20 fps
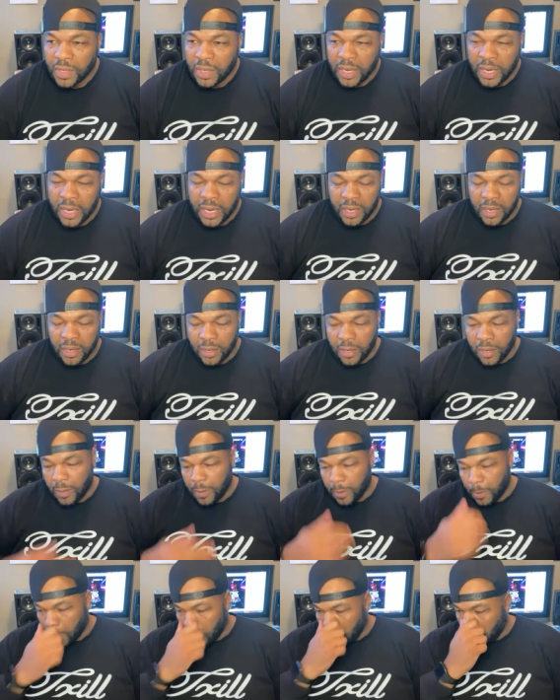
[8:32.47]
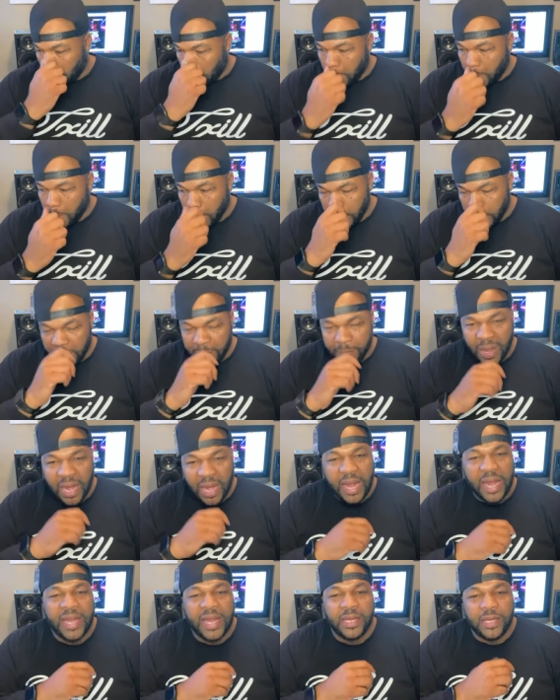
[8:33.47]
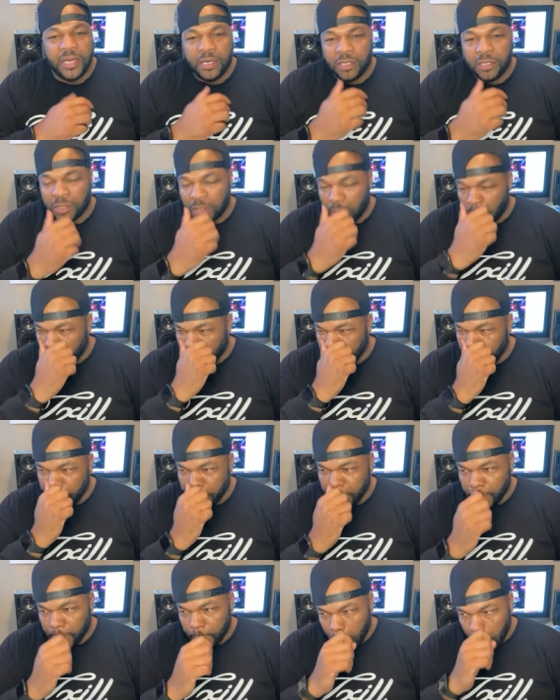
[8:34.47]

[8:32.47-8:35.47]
And uh, he about eight years older than me.